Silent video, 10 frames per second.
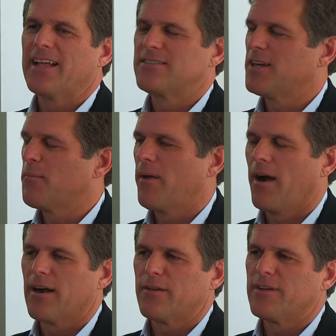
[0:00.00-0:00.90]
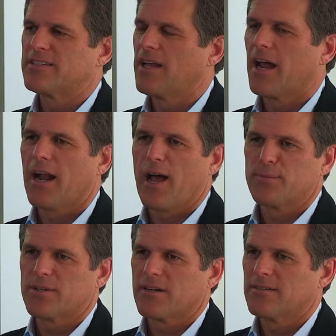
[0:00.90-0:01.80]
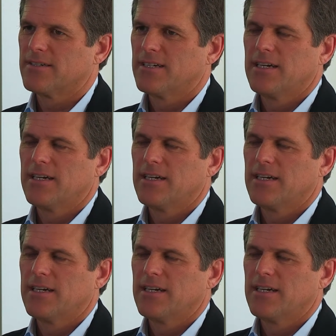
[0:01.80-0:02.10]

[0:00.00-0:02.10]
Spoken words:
It's an imperative. It's not an optional.